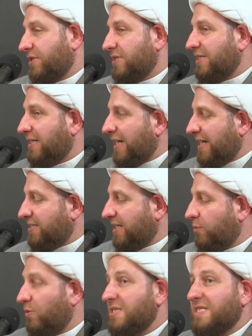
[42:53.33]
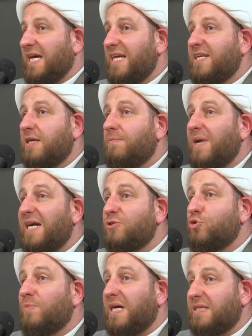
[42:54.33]
He said, as I was heading back
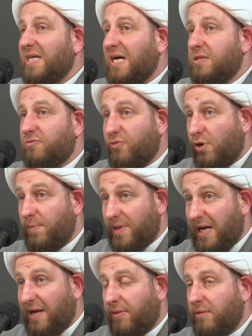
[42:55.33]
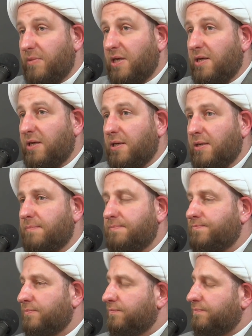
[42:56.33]
to Baghdad from Kadhimiyya,
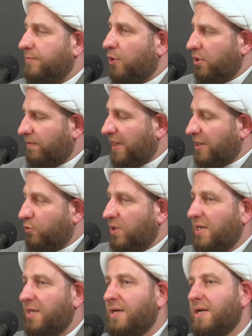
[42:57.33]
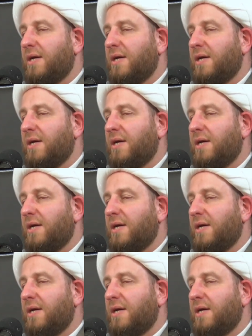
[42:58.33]
on my way,